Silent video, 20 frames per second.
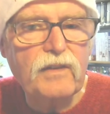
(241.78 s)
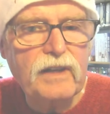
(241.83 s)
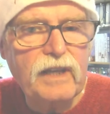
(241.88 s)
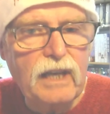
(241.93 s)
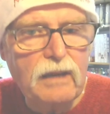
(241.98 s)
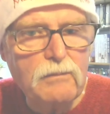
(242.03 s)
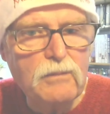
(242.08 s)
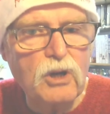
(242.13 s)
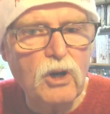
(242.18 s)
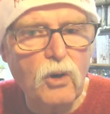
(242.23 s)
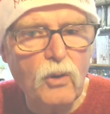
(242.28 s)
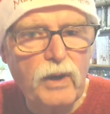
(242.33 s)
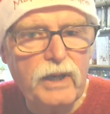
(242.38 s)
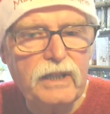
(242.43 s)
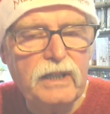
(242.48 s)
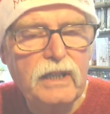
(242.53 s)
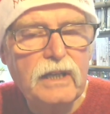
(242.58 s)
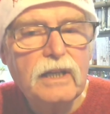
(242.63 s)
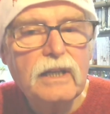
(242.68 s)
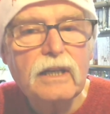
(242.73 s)
keep
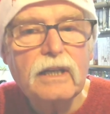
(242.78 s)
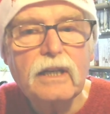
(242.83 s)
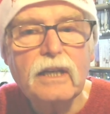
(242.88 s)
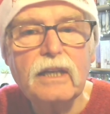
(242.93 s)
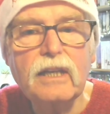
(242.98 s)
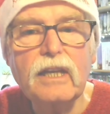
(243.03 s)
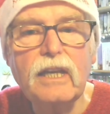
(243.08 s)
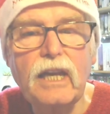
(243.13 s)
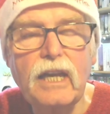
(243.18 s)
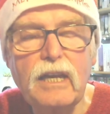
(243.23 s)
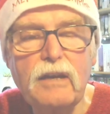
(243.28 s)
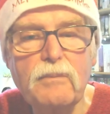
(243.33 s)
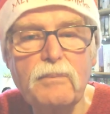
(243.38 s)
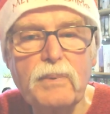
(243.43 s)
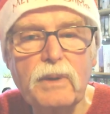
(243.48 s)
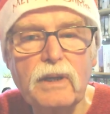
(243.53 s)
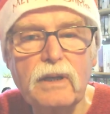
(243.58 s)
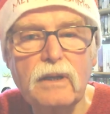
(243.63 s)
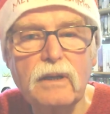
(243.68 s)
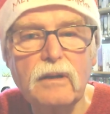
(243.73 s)
going and keep